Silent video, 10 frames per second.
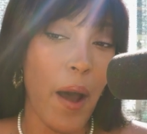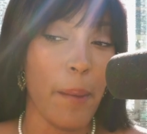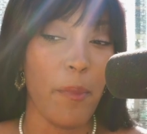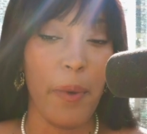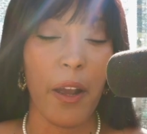
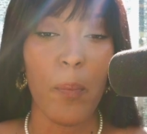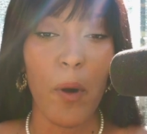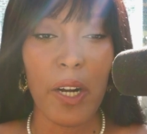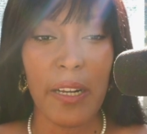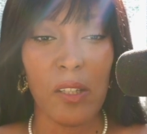I'm a
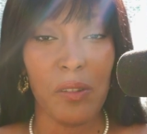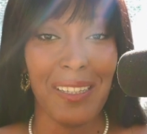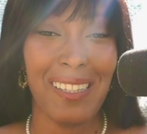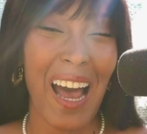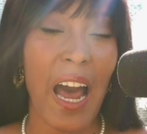makeup artist on
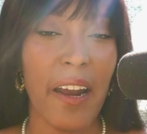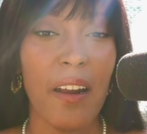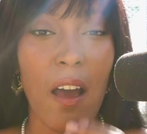the side,